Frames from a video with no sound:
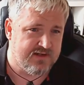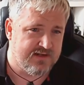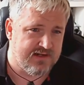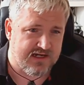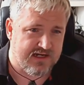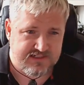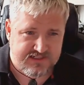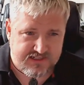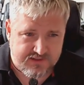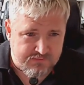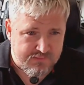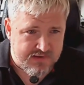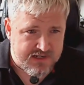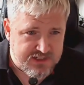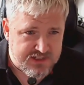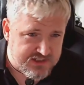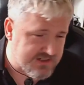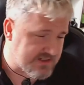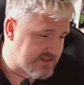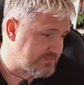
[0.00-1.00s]
as I
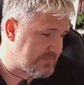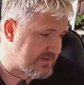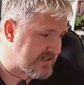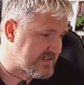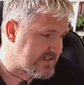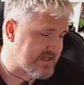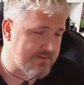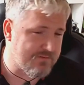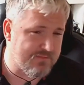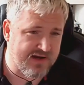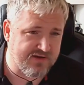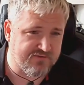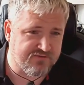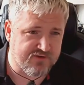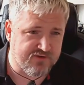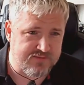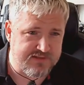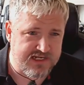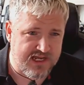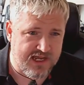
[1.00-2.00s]
mentioned, being sent back
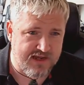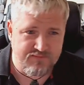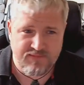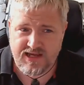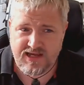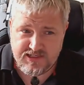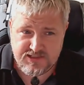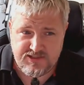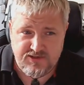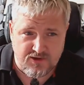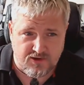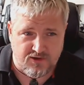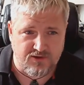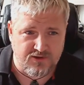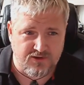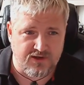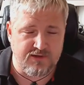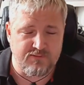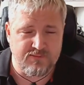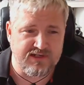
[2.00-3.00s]
from time, that's
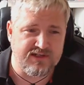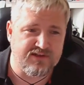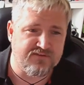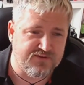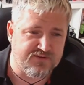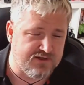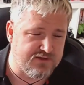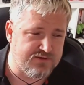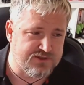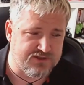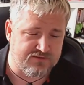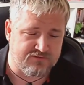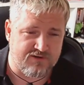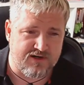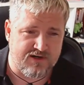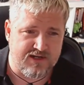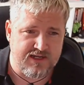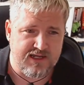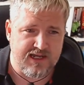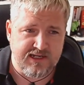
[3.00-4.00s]
not going to be the future,
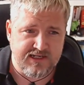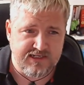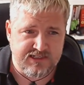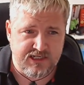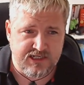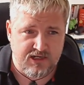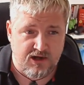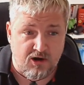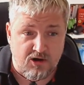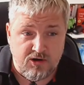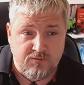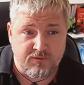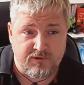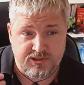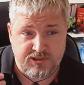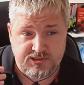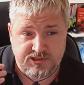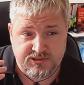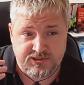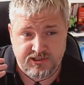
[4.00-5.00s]
right? It's
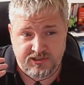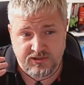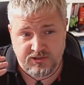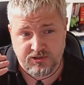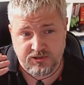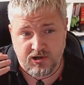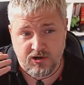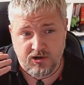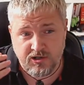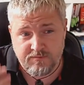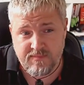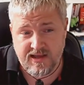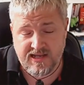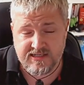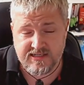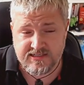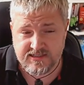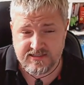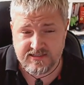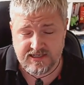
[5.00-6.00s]
it's
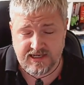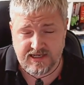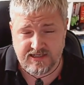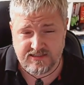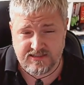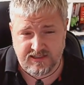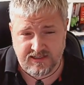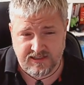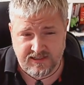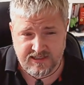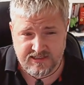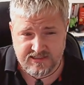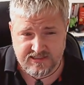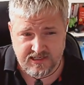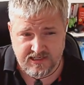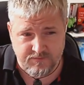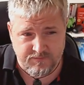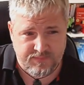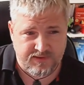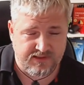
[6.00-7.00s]
augmented testing. It's
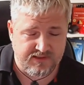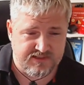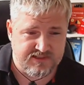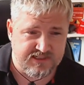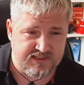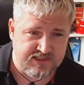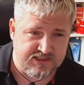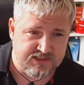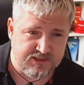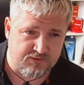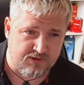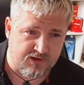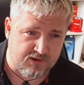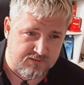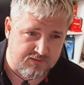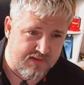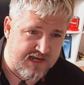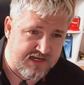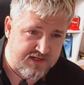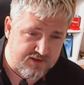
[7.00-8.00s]
the ability to
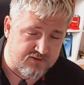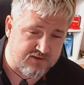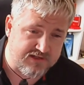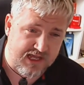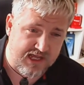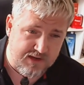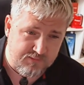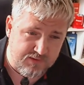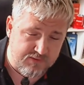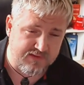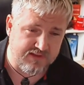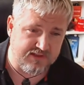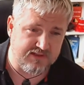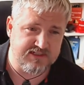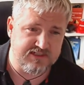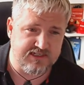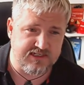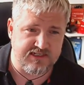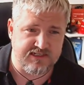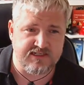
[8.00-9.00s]
augment your
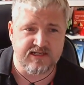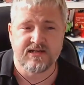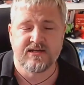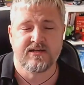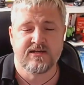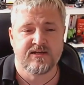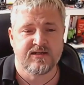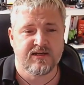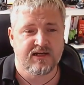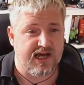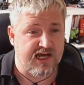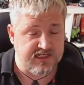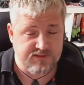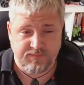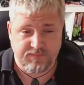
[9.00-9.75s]
capabilities as